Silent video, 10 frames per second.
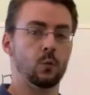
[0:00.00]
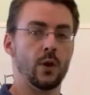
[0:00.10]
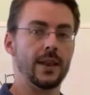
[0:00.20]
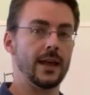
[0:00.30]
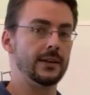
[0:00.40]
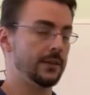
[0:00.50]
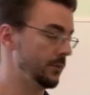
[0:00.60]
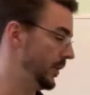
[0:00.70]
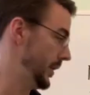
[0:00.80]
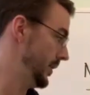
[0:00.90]

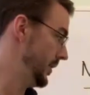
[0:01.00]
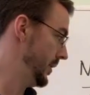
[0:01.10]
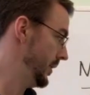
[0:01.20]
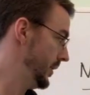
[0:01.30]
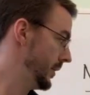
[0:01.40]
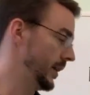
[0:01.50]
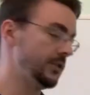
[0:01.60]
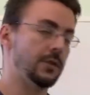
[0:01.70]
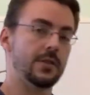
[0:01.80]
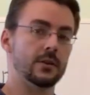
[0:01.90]
193
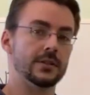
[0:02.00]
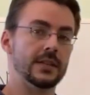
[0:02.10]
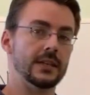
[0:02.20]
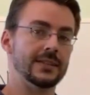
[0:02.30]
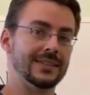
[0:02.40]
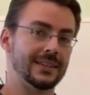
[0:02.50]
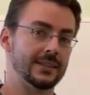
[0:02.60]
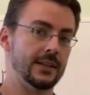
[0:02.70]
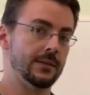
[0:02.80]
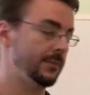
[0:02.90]
gets you
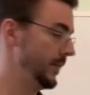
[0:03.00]
1360.